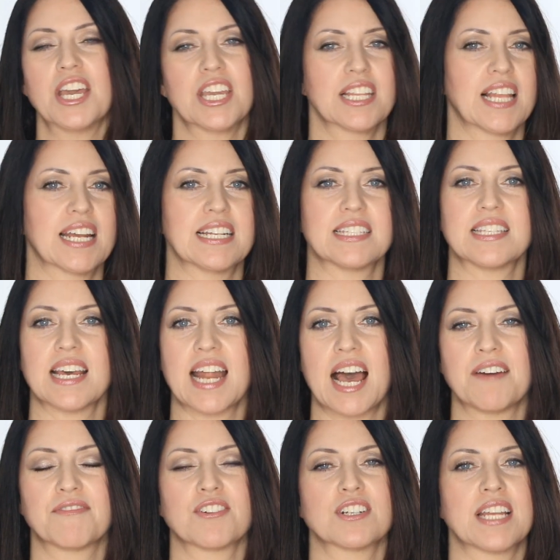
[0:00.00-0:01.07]
You let it sit
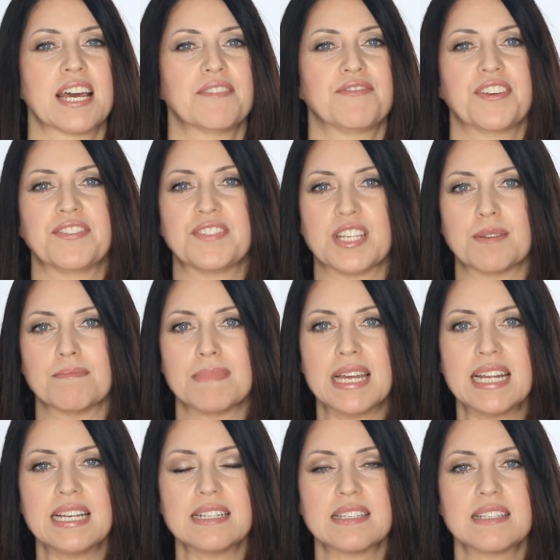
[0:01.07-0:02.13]
on for 10-15
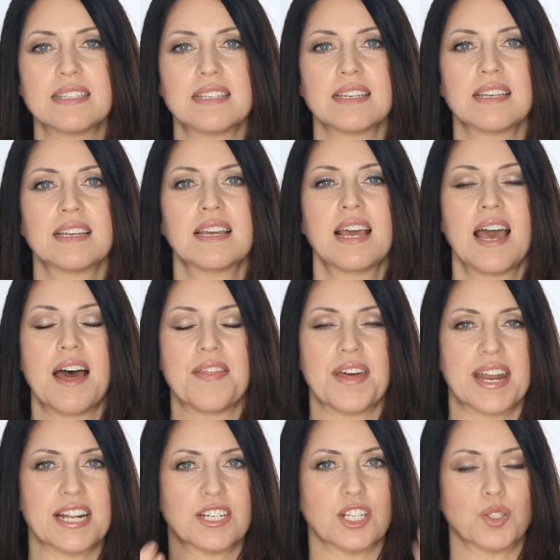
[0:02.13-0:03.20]
minutes.
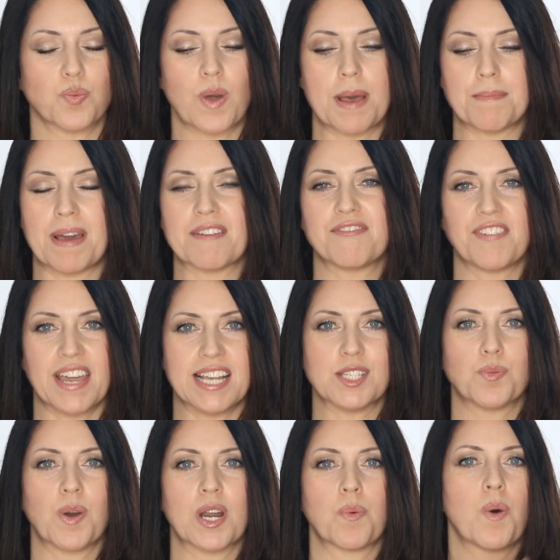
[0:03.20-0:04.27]
Then I just wet my face, wet a